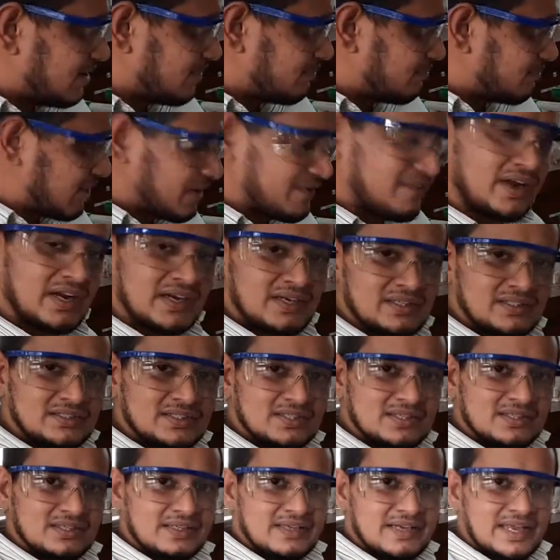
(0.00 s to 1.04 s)

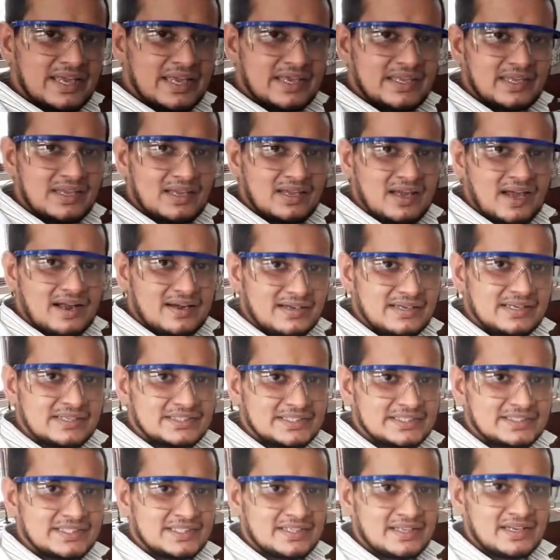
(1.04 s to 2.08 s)
prevent taking
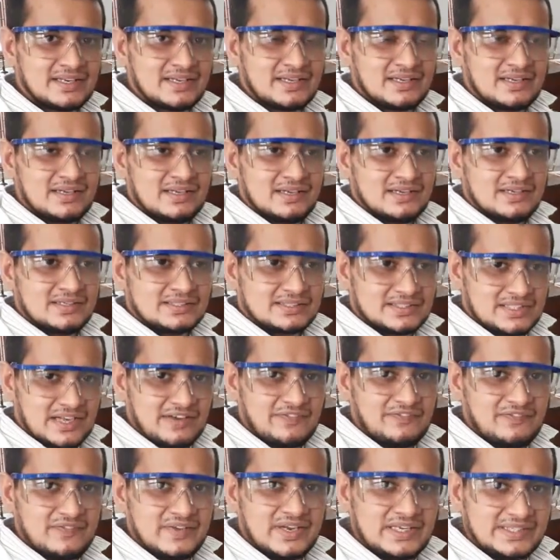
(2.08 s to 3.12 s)
unnecessary
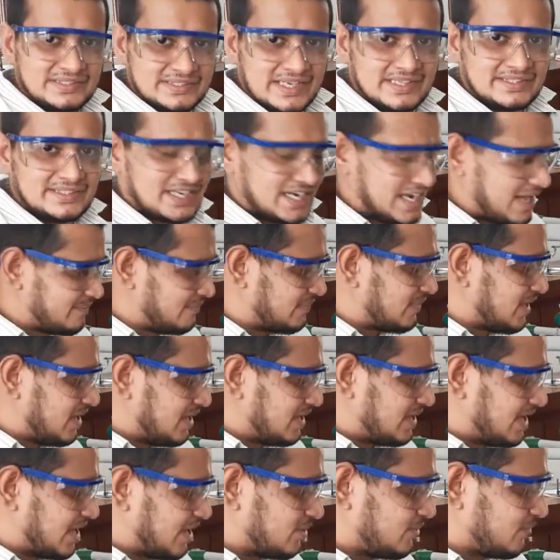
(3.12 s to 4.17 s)
stuff inside the
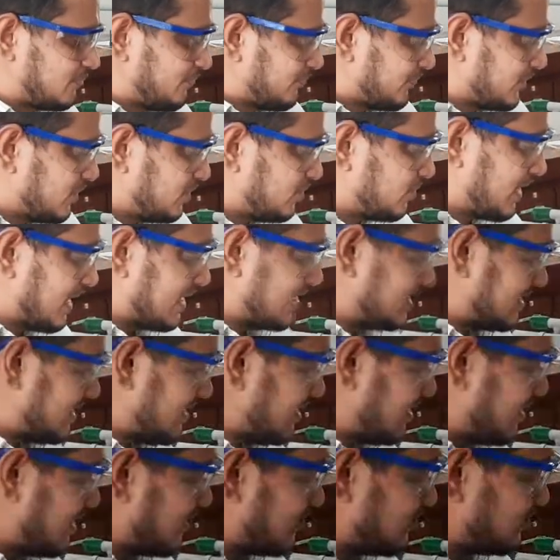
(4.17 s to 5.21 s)
lab. Now you can
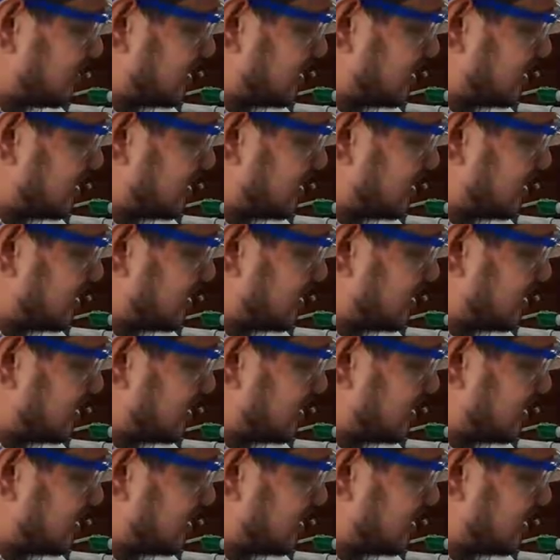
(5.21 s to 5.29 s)
see, now